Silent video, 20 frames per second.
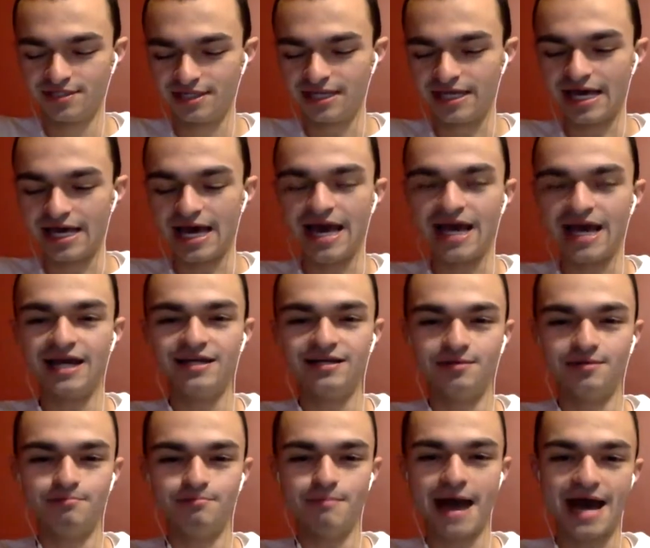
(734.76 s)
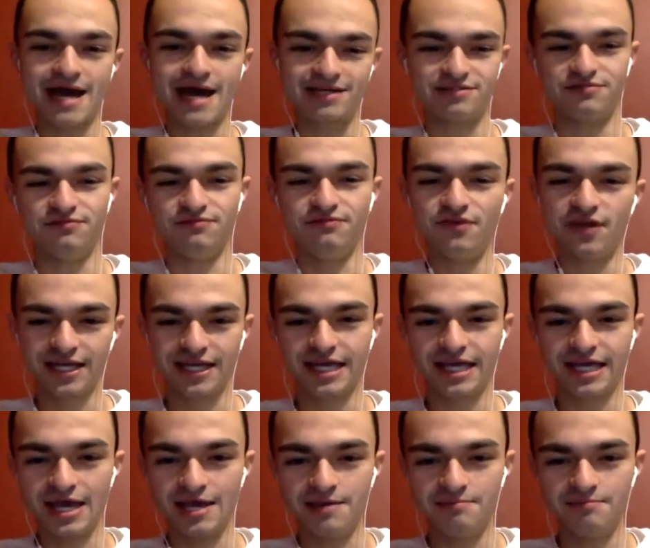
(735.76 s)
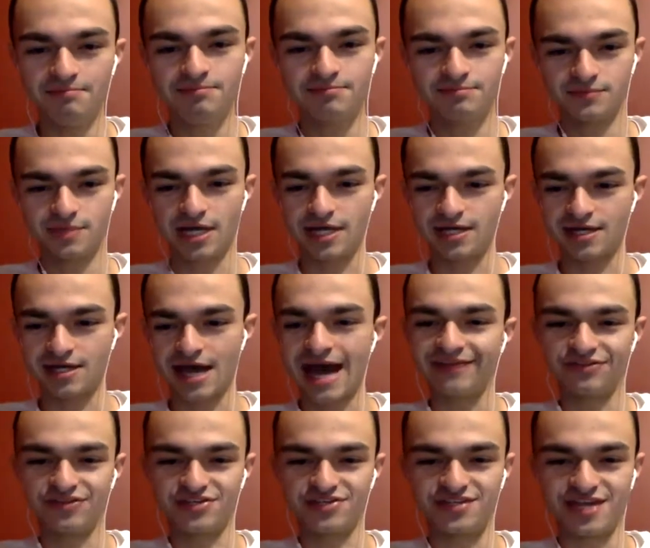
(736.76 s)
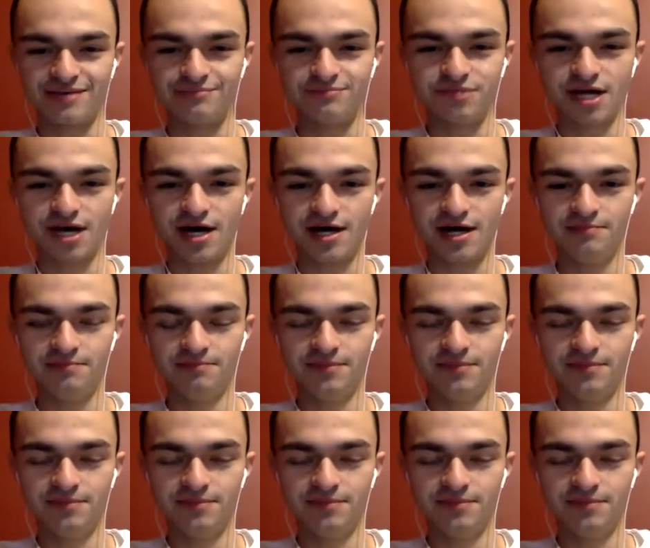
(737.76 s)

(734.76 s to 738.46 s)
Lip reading: and a Max Vic game like at the same time.